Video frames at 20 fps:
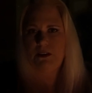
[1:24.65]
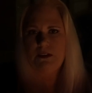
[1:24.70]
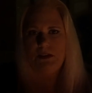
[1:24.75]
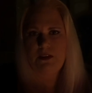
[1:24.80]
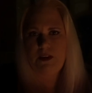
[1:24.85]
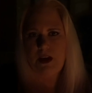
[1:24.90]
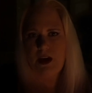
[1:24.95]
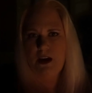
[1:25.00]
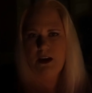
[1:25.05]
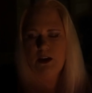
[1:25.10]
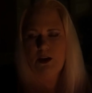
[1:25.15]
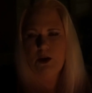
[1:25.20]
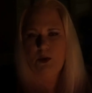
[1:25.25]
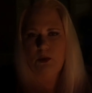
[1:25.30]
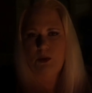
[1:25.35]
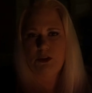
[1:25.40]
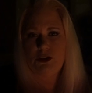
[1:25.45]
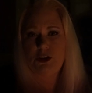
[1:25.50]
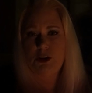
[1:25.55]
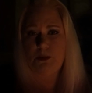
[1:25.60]
see it? You know,
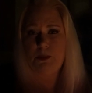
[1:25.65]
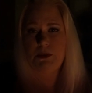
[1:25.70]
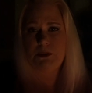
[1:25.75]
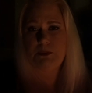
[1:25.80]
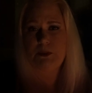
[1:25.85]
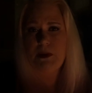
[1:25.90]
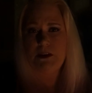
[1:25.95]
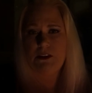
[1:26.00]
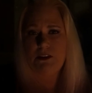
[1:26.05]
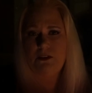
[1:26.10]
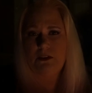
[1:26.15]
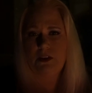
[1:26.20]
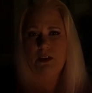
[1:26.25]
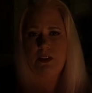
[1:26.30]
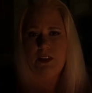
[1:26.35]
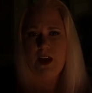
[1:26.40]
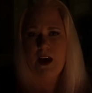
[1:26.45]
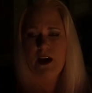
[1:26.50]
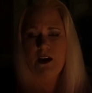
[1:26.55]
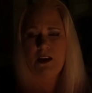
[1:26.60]
what's your perspective on
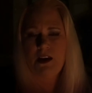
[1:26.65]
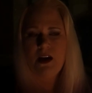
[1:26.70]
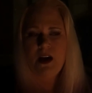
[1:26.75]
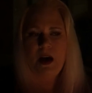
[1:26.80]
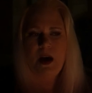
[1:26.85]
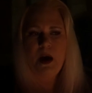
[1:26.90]
that?